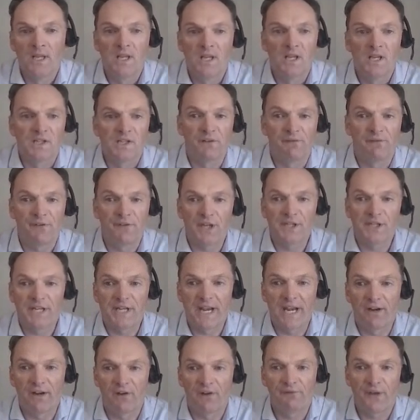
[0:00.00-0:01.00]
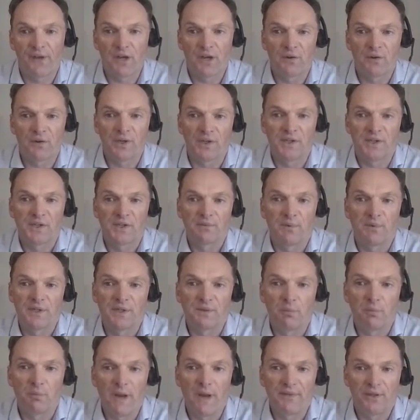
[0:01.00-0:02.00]
So the first area of focus
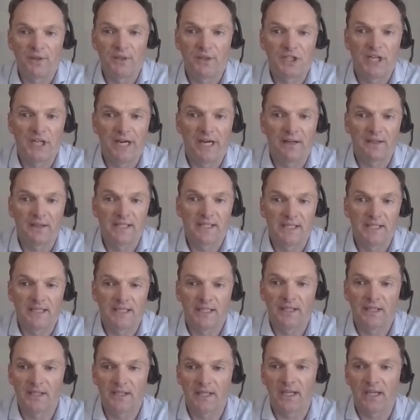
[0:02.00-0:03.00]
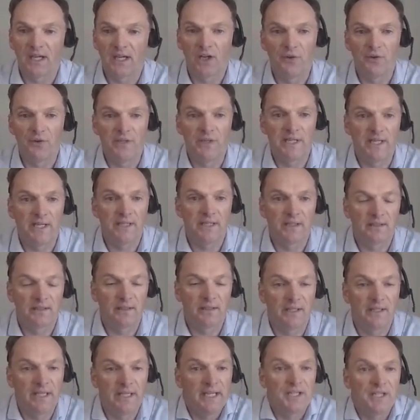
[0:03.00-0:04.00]
was whether a charity had included
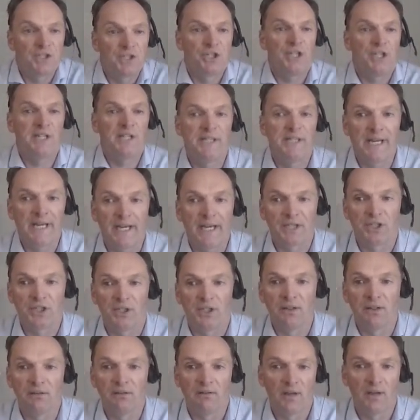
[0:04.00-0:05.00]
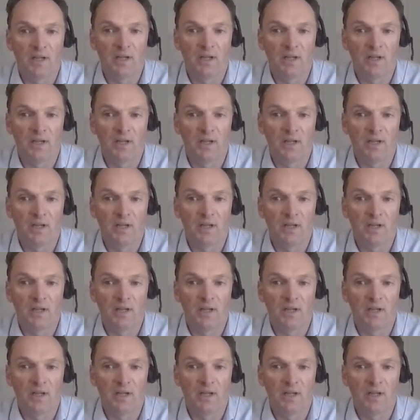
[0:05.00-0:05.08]
an ESG section,